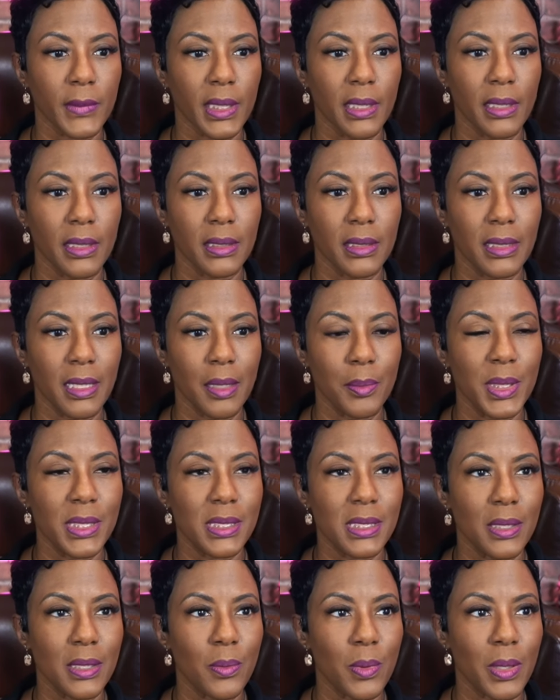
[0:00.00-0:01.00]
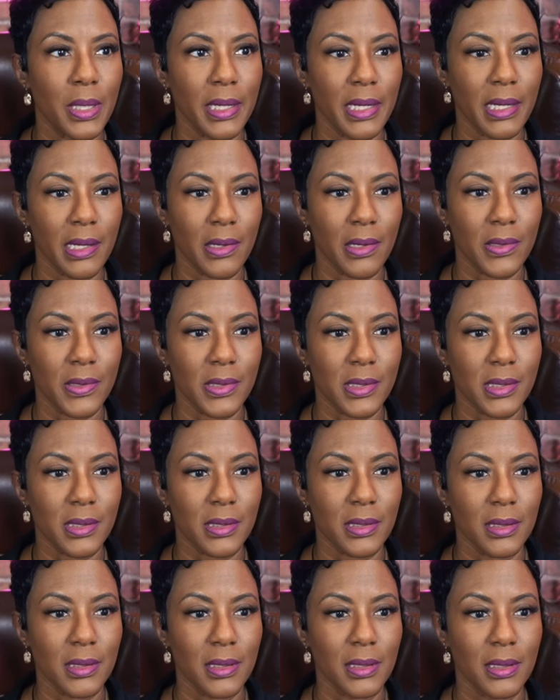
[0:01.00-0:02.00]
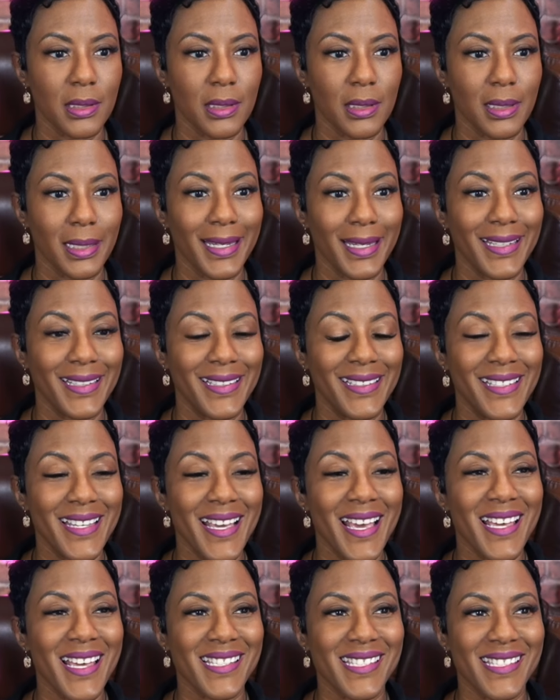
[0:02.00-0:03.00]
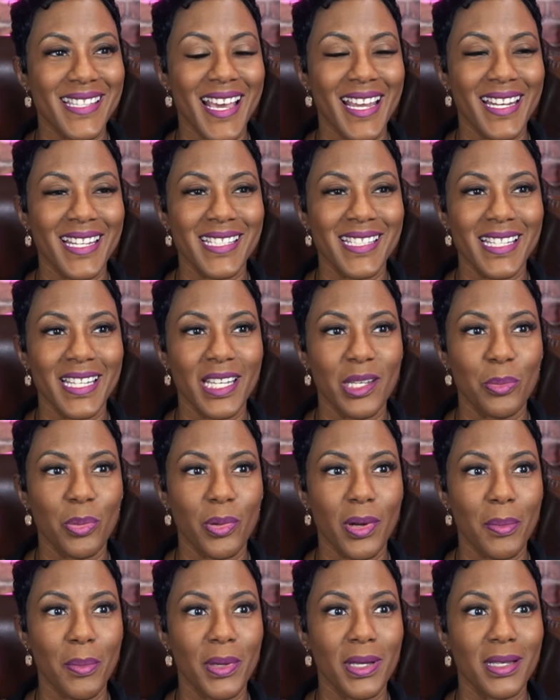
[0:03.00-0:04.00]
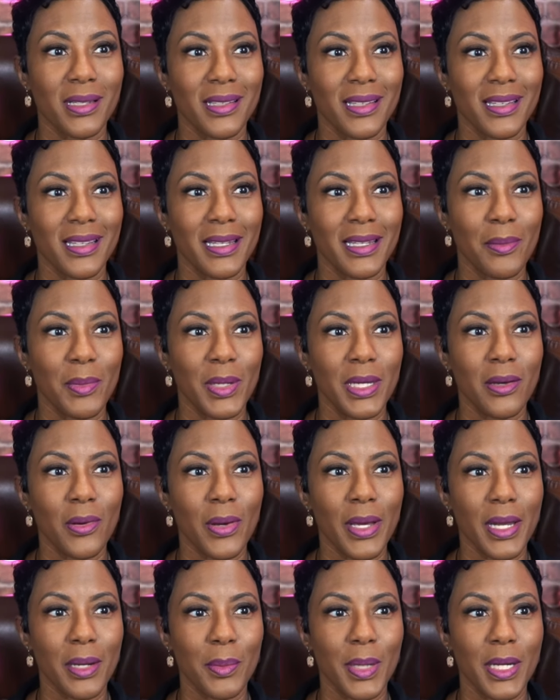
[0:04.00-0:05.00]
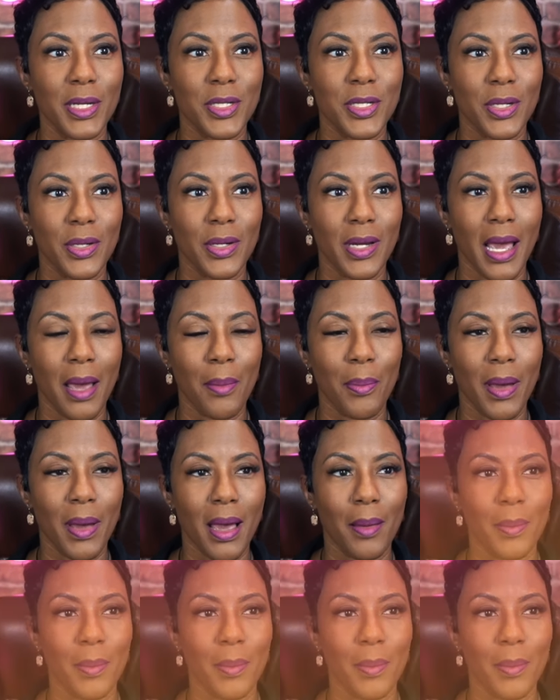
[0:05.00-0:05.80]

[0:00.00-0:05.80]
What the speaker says: let me see what else. Yes, that is it, Prima. Let me go ahead and make sure I pop